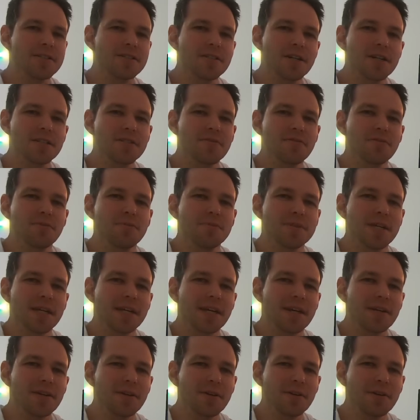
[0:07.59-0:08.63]
Jason from
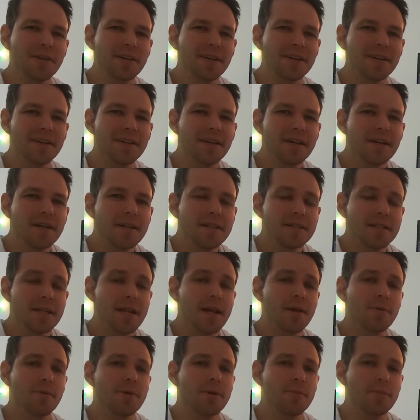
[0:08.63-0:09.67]
TechAU here.
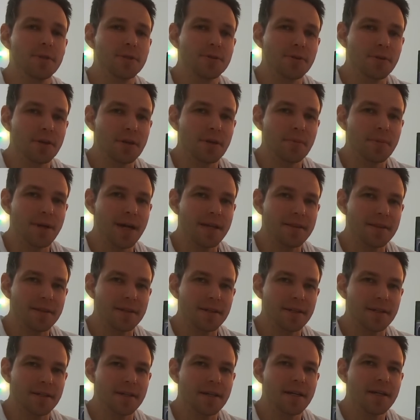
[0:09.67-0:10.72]
Today we're going to be talking about
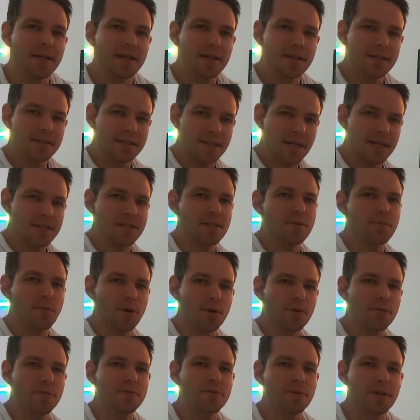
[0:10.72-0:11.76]
the Tesla
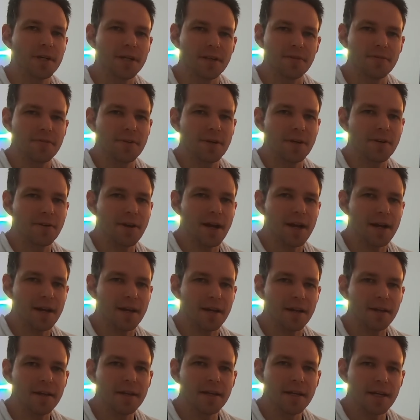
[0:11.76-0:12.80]
Model 3
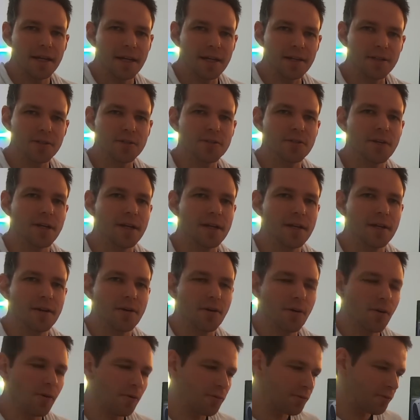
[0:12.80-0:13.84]
configurator in
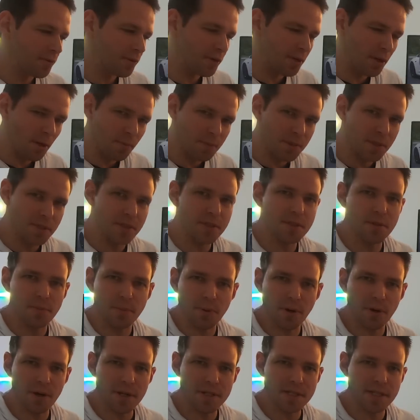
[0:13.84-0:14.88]
Australia, all through the options. The
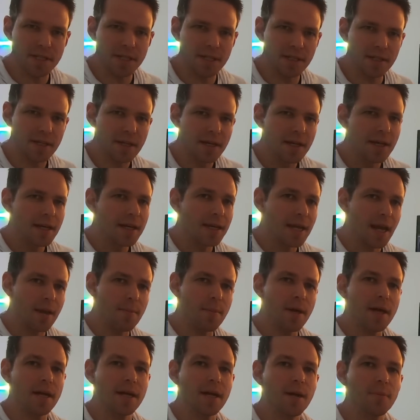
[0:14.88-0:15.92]
pricing
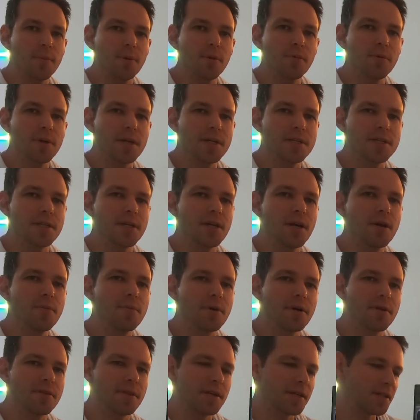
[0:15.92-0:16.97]
came out a couple of weeks ago,
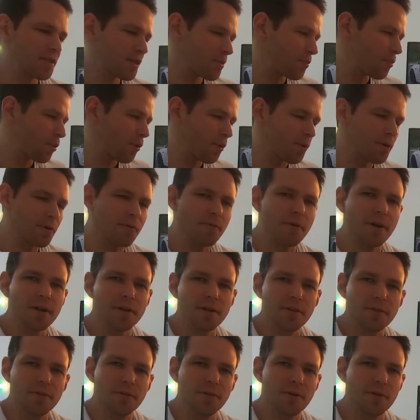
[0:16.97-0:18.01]
but I think it's important to
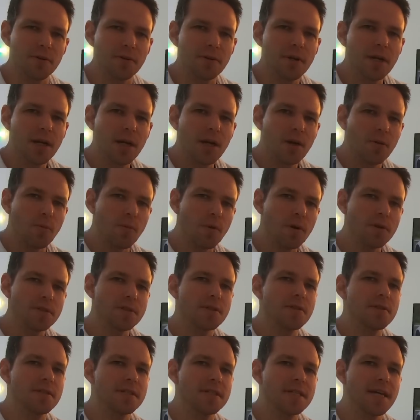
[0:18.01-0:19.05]
run you through
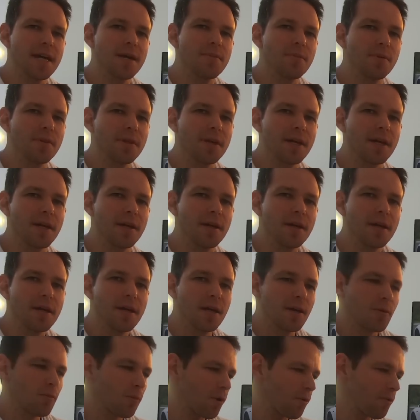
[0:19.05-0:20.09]
what's on the table there,
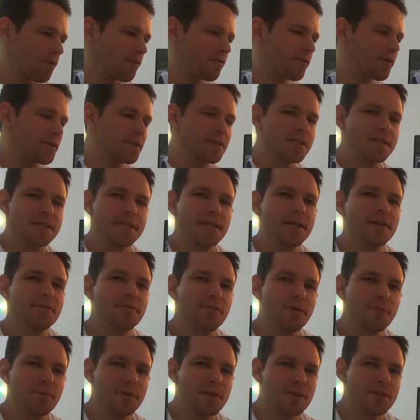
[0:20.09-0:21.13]
what we've got to select
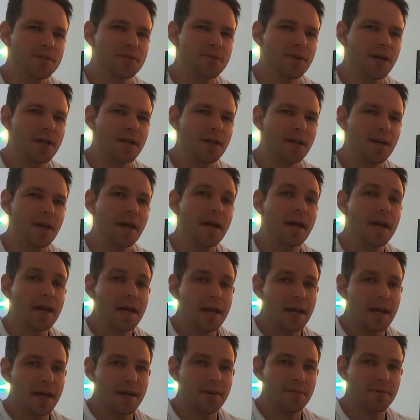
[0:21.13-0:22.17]
from in Australia,
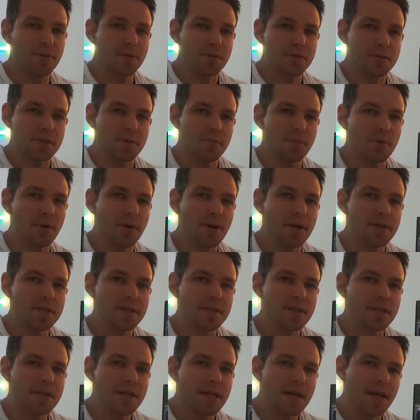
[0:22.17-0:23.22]
and of course the
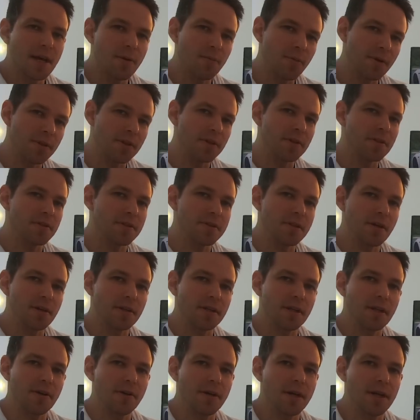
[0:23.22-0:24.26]
price and whether you decide to
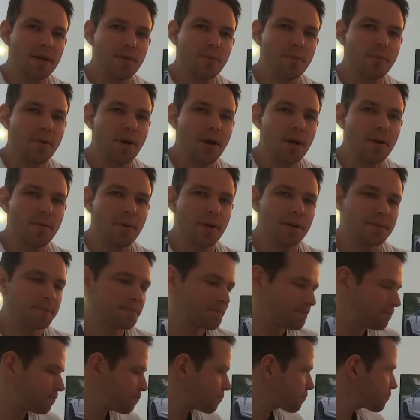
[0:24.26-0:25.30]
go ahead and buy
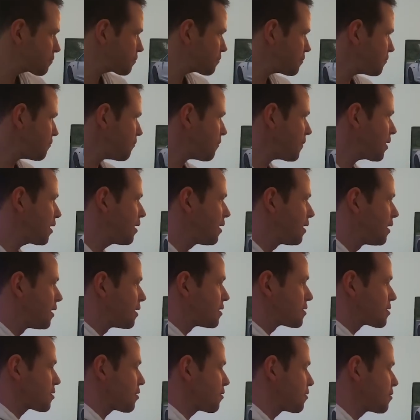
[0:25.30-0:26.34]
one.
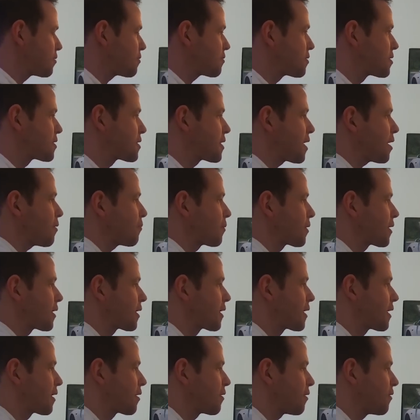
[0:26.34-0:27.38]
So to start, we're going
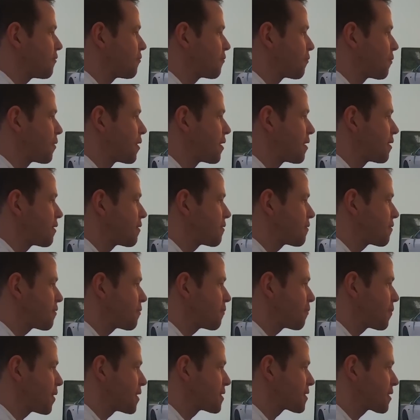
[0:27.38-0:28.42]
to kick off
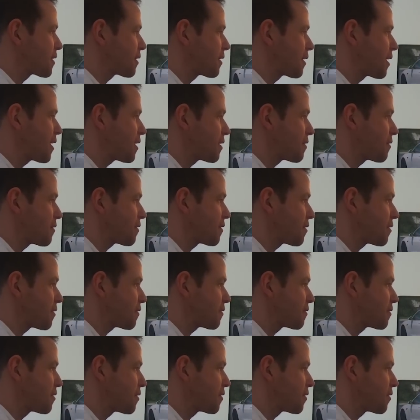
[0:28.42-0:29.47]
with basically head to
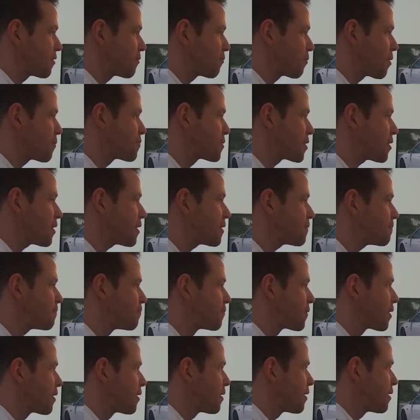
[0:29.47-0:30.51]
the website,
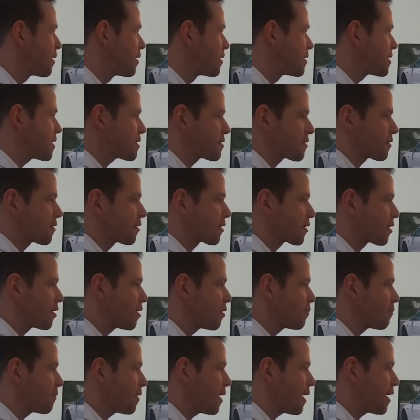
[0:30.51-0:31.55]

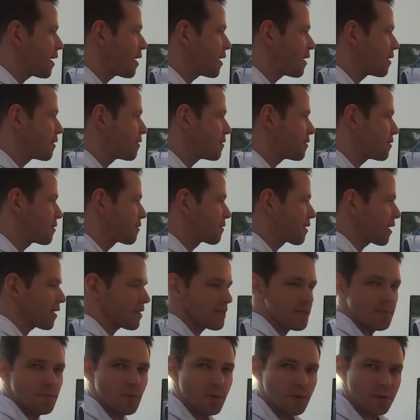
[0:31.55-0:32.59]
tesla.com, and
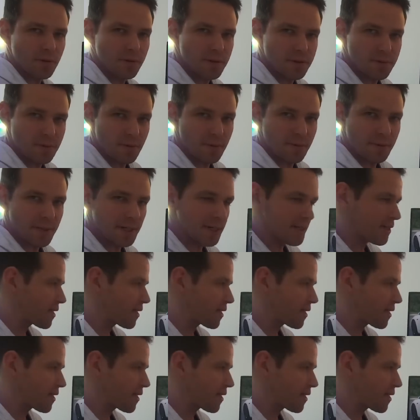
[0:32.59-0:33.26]
custom order is where we're going to